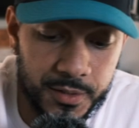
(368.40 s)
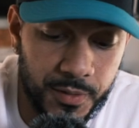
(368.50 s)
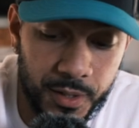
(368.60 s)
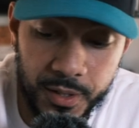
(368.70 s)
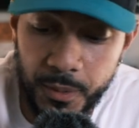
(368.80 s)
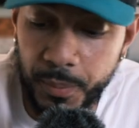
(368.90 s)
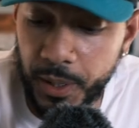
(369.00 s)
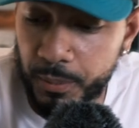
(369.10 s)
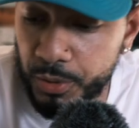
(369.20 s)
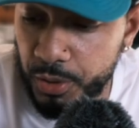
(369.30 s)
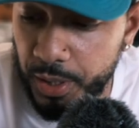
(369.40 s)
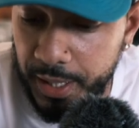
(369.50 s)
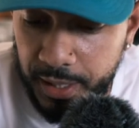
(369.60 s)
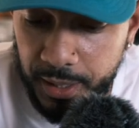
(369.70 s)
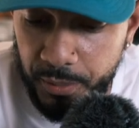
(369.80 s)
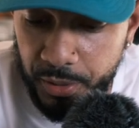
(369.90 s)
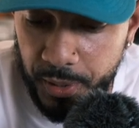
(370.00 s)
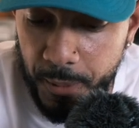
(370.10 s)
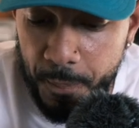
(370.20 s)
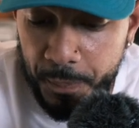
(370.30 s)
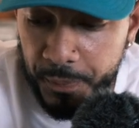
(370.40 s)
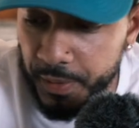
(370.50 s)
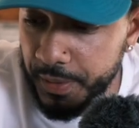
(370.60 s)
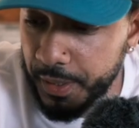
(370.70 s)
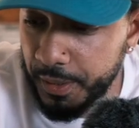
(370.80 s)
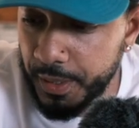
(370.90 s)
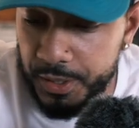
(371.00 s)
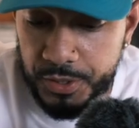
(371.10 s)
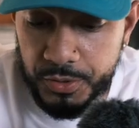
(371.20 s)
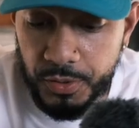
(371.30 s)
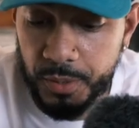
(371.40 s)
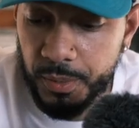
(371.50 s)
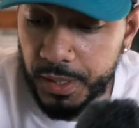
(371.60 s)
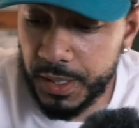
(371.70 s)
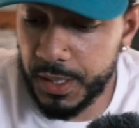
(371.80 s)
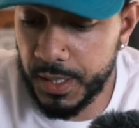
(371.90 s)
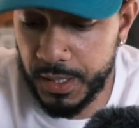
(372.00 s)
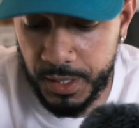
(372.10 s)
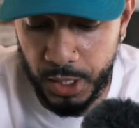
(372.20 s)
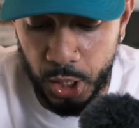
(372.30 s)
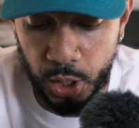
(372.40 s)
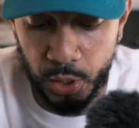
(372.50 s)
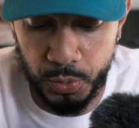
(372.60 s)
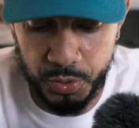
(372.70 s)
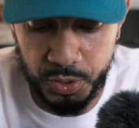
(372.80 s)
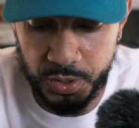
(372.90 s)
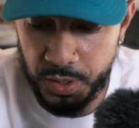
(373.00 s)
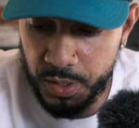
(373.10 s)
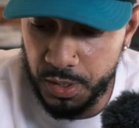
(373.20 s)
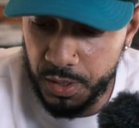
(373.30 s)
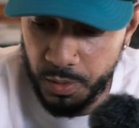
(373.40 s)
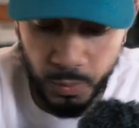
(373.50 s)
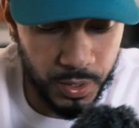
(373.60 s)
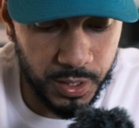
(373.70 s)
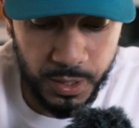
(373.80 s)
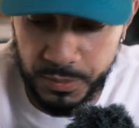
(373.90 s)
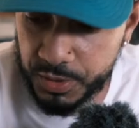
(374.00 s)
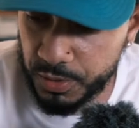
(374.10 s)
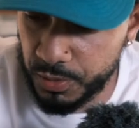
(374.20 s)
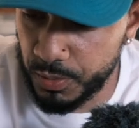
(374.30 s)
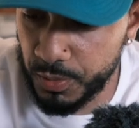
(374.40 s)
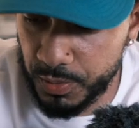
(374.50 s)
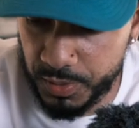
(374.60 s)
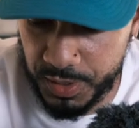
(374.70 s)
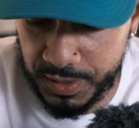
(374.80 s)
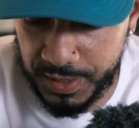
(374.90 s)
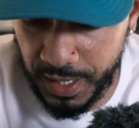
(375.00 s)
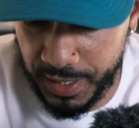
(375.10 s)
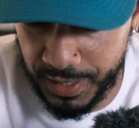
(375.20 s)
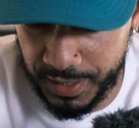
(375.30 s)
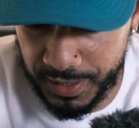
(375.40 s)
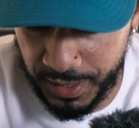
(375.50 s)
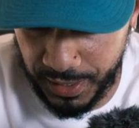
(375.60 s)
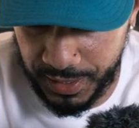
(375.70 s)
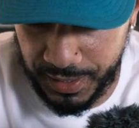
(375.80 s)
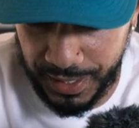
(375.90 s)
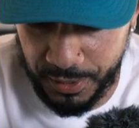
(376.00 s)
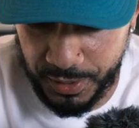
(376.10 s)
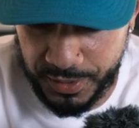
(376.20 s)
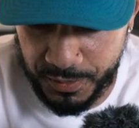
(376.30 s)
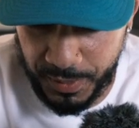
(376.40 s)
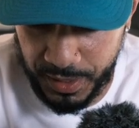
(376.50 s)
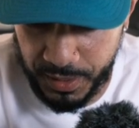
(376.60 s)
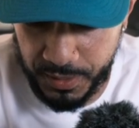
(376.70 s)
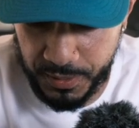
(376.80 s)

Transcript: very comparable to the Leica M3. They are extremely close when it comes to design and how it's made.